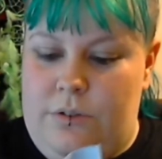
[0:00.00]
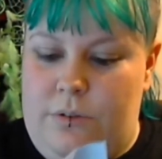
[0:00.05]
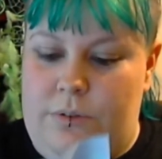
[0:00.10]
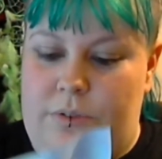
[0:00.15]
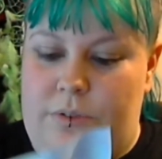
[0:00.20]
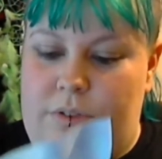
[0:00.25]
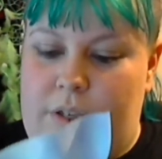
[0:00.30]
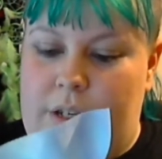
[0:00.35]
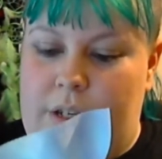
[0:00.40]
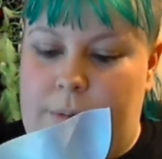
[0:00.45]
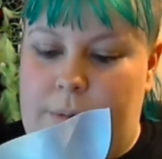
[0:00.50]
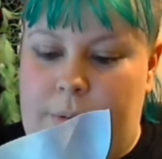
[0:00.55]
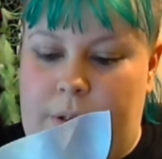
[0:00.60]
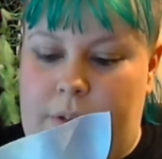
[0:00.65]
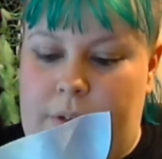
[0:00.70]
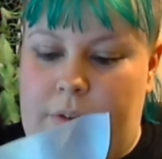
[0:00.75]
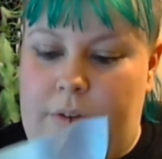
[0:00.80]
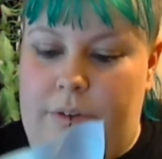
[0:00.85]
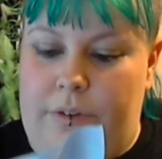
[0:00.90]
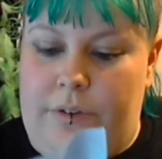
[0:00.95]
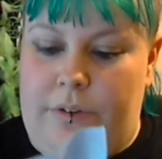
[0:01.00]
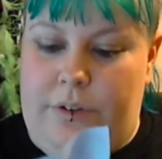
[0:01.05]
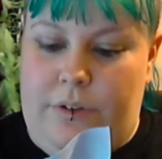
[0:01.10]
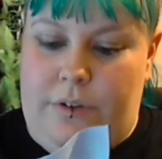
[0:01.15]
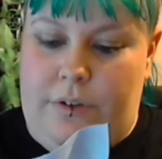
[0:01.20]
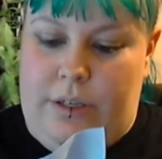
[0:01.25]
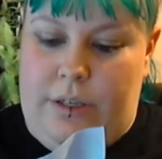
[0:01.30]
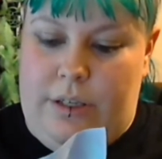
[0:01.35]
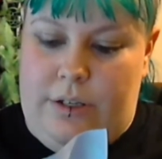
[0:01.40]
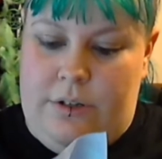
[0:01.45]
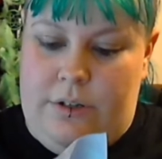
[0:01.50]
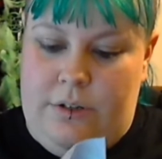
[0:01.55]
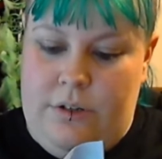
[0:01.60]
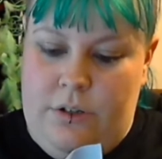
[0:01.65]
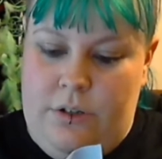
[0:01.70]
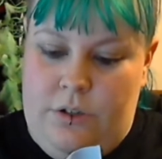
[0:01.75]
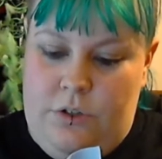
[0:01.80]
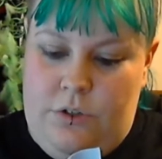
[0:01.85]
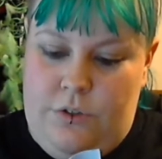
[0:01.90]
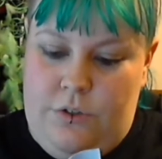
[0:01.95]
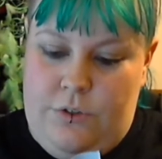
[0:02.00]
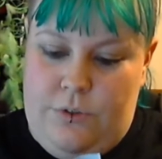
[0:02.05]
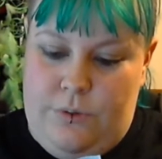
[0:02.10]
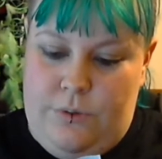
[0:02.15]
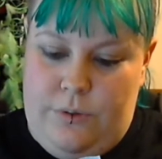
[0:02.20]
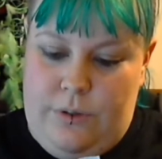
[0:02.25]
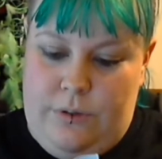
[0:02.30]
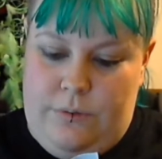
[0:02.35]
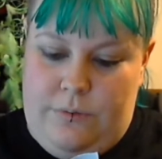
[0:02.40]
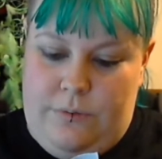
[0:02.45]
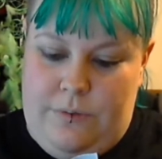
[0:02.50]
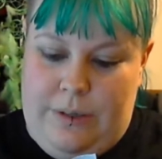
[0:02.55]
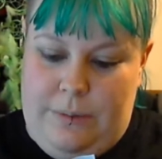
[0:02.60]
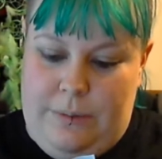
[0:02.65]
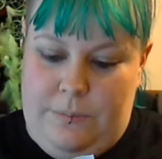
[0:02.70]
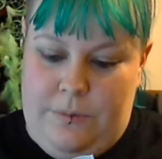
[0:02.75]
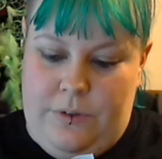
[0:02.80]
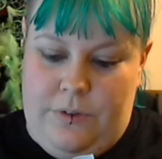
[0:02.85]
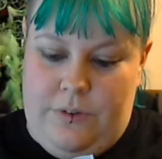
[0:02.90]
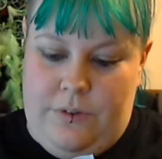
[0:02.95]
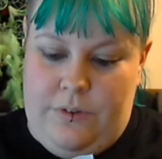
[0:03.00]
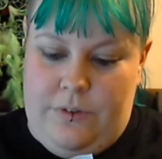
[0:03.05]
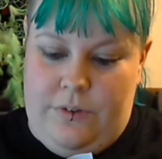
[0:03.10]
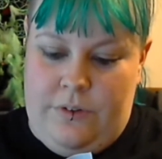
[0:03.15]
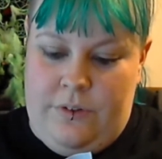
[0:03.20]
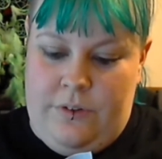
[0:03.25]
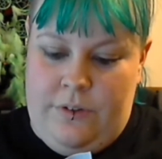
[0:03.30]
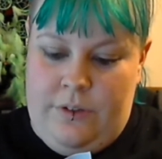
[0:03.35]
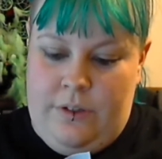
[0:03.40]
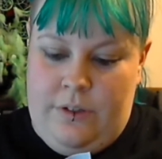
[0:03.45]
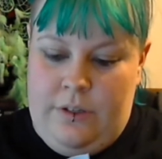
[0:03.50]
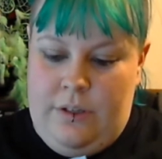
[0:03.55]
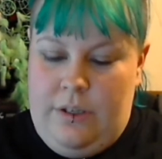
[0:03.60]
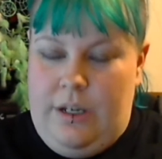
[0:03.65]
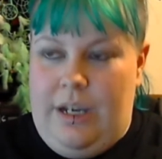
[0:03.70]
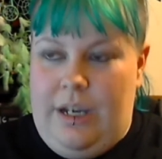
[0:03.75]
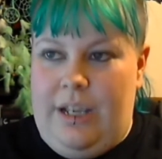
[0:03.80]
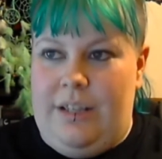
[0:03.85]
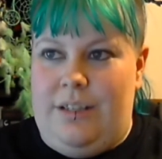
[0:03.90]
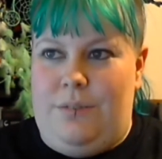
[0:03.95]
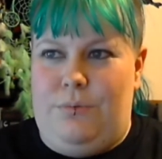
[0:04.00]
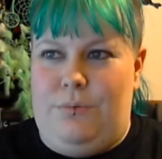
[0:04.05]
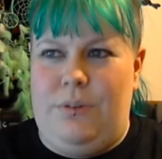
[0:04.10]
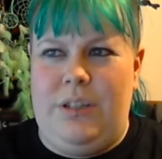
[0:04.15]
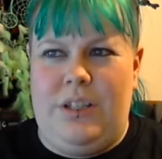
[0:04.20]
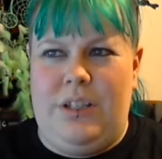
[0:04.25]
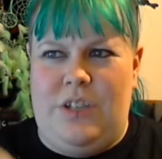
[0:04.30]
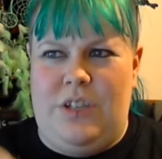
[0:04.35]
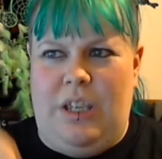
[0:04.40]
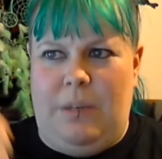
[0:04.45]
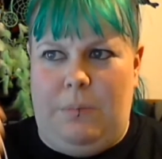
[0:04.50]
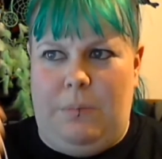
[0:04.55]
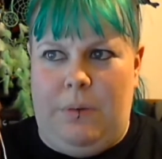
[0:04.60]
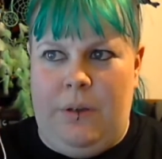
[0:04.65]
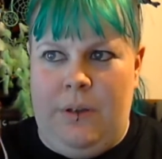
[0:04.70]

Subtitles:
skinny ones, and you can get short little fat ones. And they're really cheap.